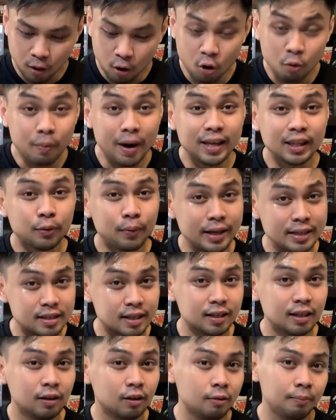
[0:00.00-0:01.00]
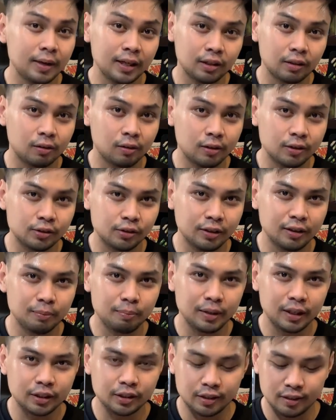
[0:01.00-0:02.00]
Oh, by the way, it's gonna look better also in the
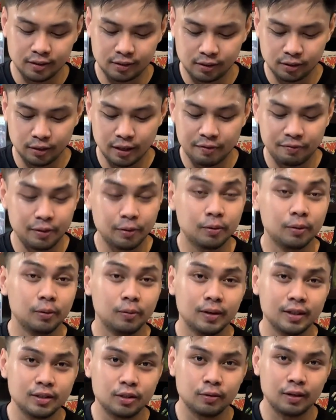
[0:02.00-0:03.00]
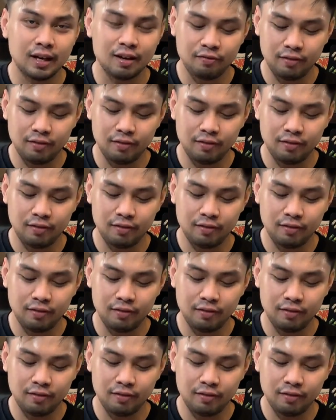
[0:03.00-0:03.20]
pictures. So everyone wants to have